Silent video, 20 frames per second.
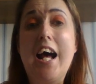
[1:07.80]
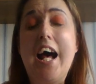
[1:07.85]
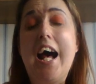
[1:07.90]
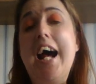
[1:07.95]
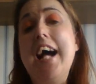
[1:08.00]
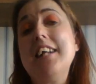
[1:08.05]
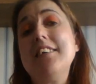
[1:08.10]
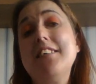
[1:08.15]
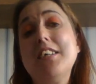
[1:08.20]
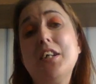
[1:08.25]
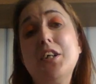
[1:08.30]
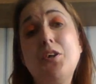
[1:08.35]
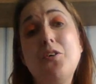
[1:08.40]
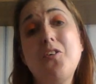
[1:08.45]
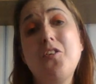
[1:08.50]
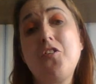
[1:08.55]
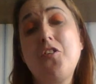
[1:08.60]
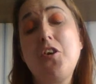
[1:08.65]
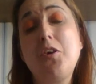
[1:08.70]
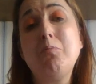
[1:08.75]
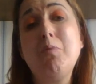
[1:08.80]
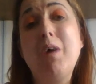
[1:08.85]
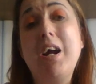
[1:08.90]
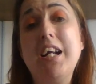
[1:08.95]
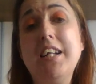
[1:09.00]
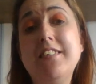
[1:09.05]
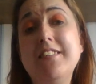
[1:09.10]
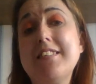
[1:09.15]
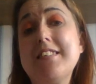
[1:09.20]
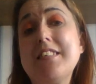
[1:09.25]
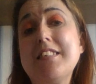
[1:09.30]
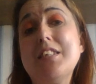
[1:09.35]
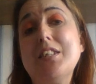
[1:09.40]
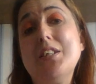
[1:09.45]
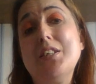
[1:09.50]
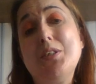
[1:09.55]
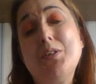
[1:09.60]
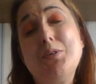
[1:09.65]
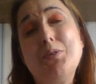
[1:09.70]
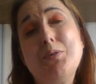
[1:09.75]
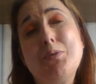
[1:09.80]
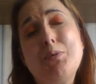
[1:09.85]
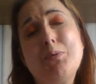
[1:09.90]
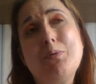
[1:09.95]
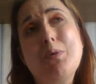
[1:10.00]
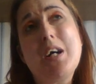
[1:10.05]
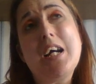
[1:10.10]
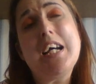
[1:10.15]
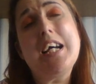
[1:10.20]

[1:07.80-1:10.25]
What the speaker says: I also went to